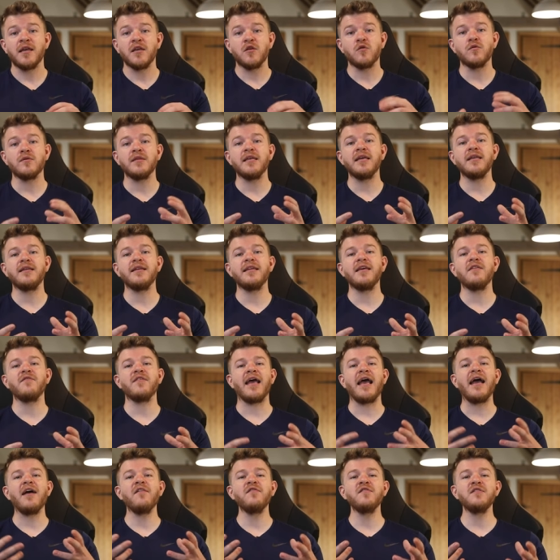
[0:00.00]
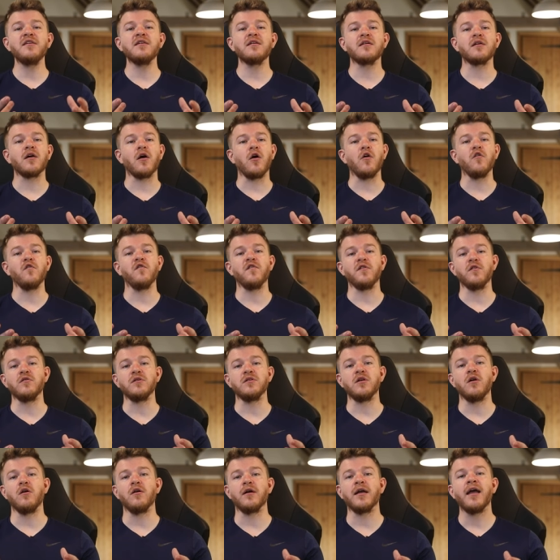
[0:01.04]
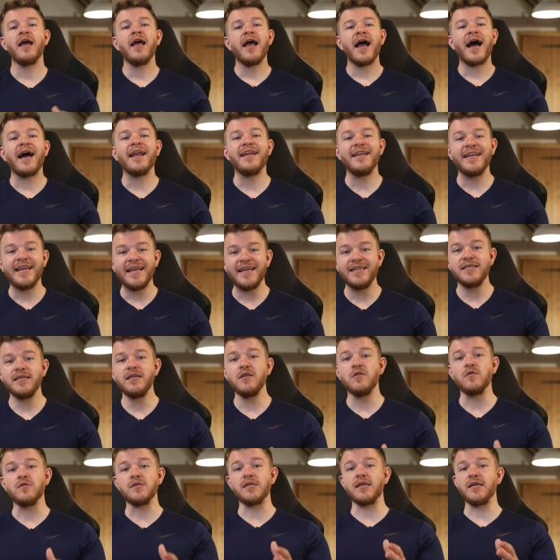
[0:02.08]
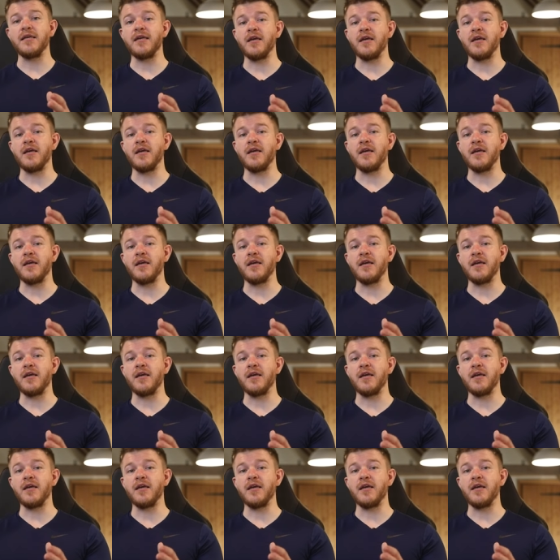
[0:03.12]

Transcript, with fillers: you'll need an even heftier coat for your dog and need to use it